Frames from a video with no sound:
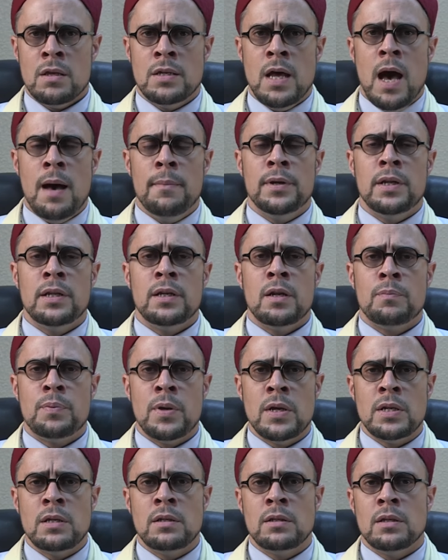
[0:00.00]
dominant
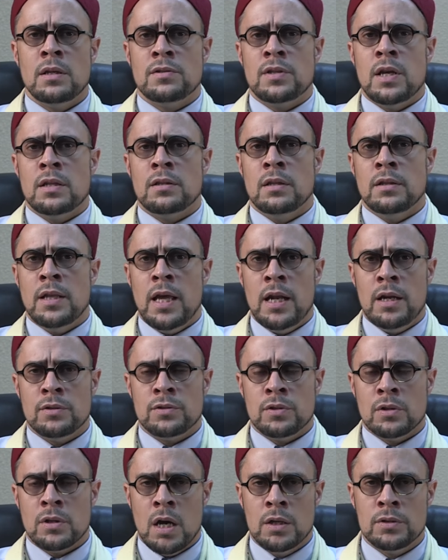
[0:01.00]
opinion is that the
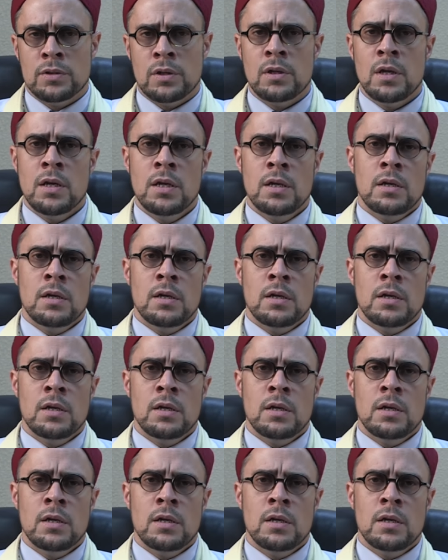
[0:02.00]
Laylatul Qadr,